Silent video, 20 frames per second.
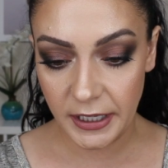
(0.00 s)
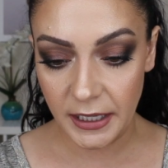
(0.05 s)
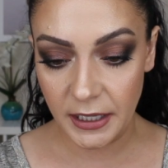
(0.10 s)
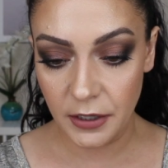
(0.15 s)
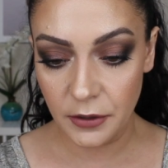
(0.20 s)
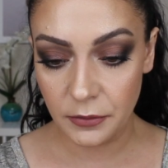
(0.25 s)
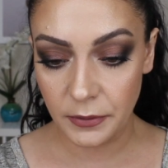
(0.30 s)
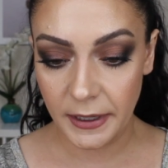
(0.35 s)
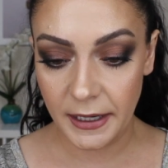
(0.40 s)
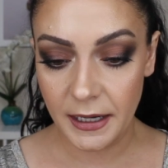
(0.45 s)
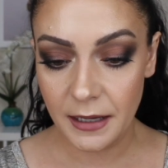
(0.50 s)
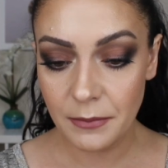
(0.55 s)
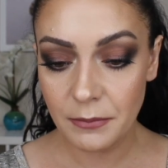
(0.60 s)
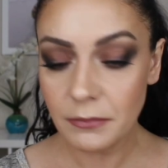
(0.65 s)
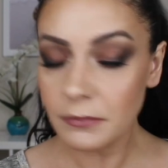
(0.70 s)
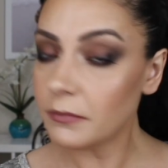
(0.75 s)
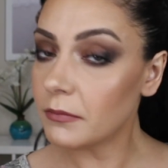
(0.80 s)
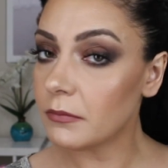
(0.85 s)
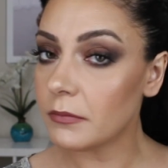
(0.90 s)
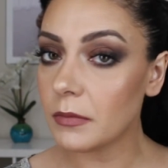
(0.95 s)
a
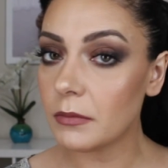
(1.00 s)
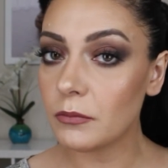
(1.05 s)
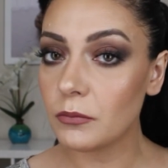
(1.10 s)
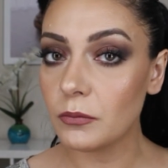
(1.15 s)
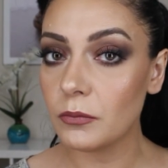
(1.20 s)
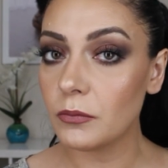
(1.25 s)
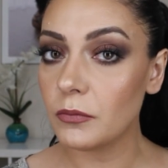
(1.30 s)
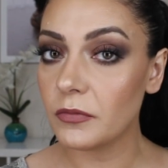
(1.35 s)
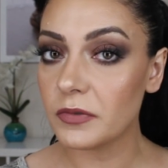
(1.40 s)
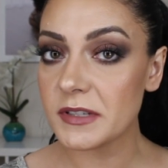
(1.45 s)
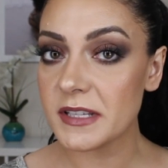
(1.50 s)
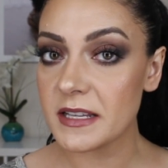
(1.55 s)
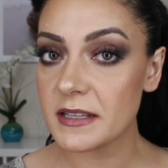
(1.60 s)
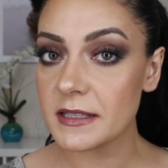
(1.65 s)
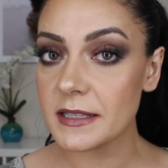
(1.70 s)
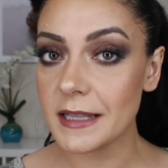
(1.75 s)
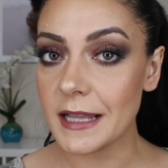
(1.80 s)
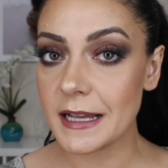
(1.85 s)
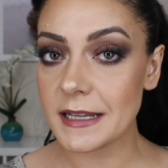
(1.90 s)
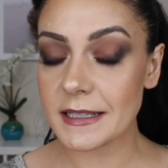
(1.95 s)
gram
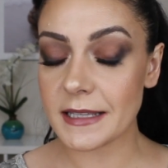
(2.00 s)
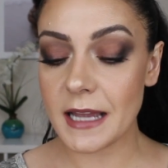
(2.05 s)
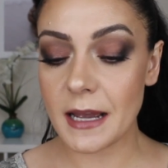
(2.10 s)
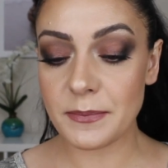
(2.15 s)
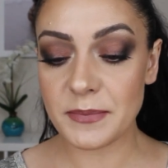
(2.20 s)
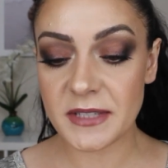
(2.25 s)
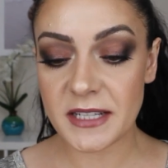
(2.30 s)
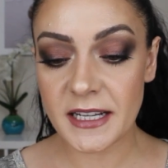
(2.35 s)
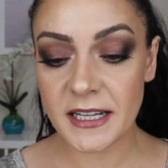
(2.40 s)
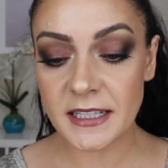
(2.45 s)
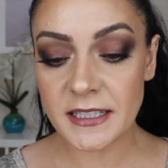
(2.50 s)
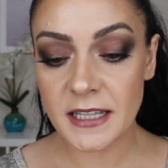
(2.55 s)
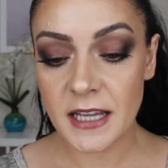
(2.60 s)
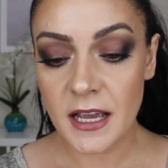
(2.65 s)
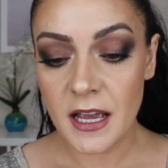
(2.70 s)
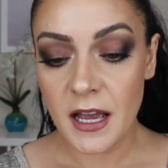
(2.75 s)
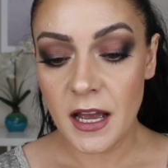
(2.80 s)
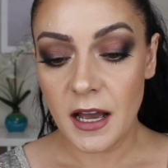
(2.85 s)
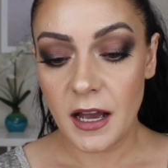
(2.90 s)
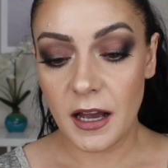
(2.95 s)
since last update
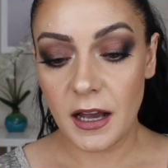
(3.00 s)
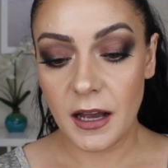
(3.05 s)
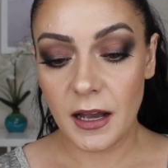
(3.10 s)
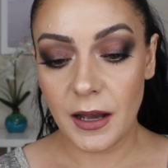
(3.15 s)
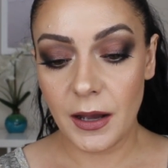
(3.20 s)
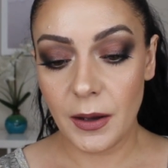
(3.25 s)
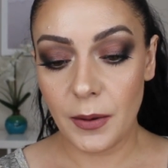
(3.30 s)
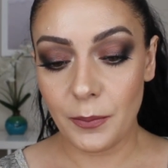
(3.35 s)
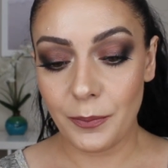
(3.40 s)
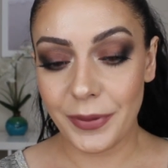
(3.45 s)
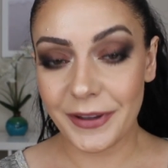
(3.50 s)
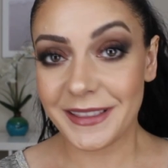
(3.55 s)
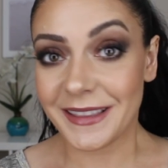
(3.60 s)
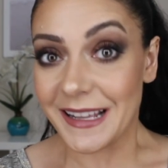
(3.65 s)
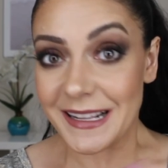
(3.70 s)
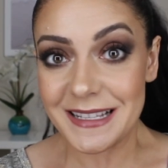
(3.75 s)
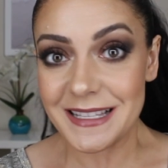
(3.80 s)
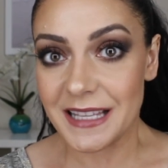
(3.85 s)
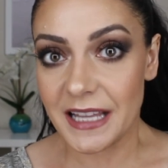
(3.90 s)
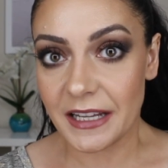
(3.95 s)
um, but
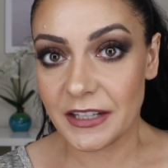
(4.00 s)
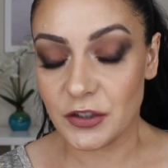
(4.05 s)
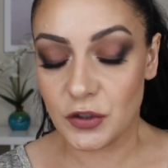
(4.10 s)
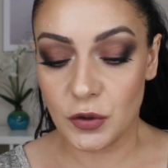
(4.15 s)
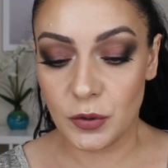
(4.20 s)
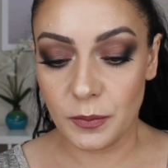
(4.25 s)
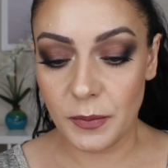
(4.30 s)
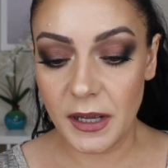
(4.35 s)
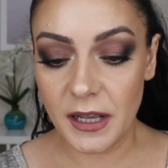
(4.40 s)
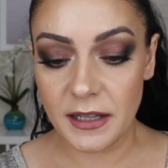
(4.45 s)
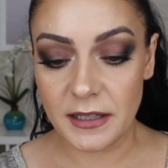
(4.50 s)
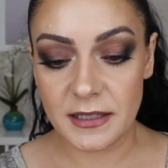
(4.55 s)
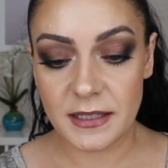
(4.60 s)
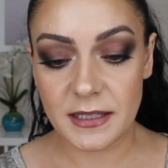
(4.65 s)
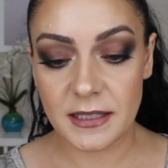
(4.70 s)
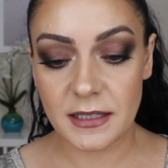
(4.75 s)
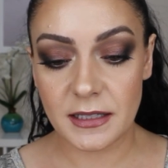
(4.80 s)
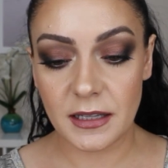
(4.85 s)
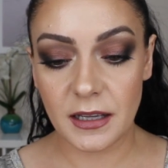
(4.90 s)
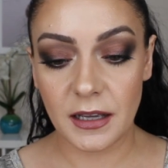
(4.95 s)
that's like two
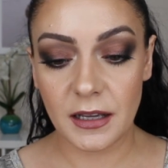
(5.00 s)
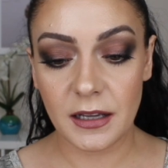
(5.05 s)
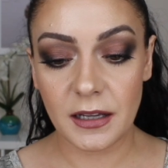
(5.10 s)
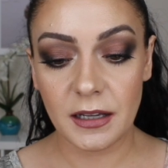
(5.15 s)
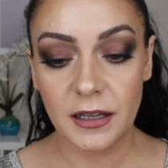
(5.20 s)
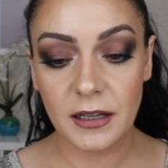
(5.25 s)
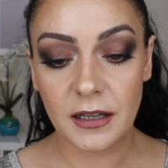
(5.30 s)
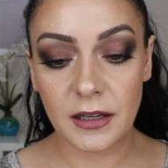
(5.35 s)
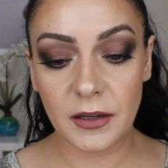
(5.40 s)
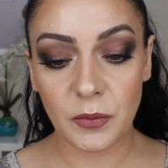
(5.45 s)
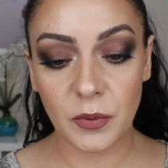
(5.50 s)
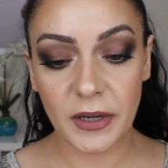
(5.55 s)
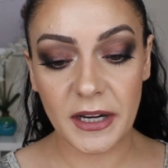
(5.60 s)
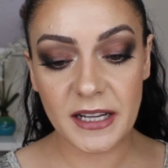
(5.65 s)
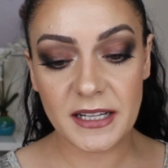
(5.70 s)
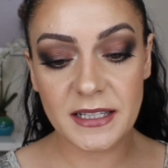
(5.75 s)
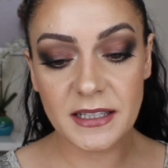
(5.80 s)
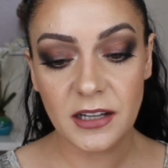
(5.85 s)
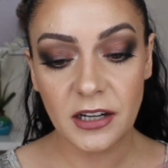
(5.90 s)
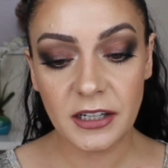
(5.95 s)
months uh, when
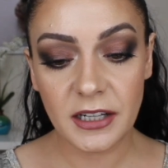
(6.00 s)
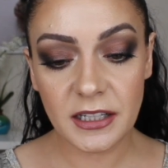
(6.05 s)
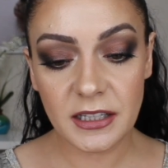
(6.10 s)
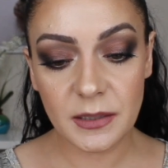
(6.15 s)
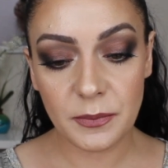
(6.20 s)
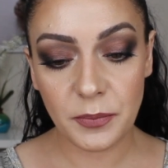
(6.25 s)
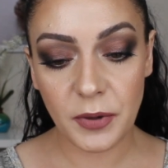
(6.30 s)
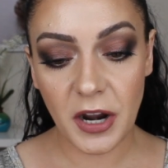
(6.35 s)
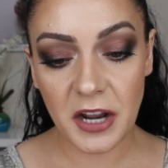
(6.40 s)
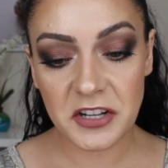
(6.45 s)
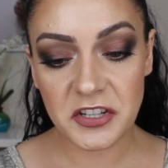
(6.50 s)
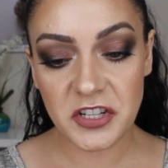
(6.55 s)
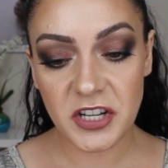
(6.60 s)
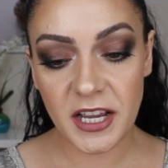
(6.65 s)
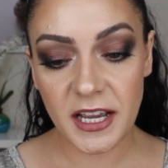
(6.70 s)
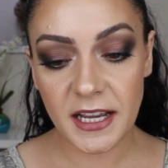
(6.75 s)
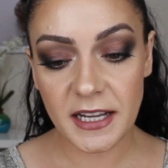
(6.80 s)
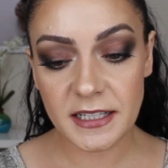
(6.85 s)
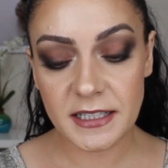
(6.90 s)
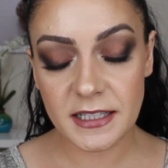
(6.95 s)
I started the
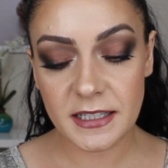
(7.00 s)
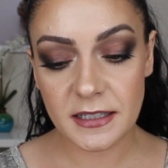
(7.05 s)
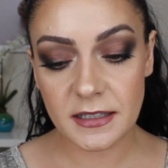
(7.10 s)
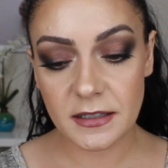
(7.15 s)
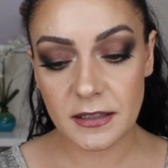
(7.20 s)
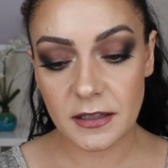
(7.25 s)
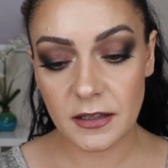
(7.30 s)
project